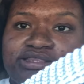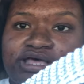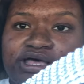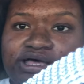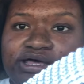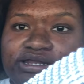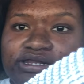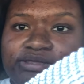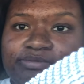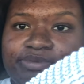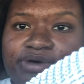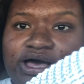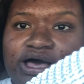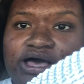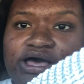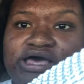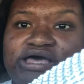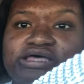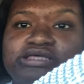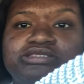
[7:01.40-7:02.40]
the Honey
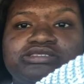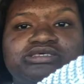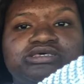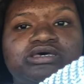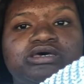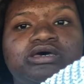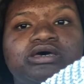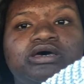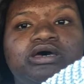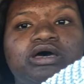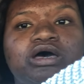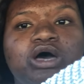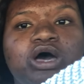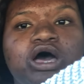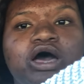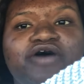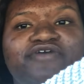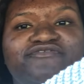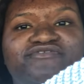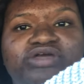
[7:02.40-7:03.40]
Pot
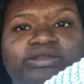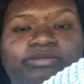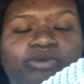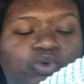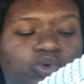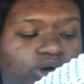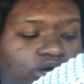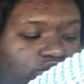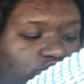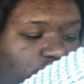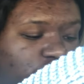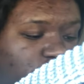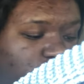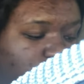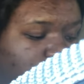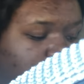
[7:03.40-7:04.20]
Cinnamon Wash.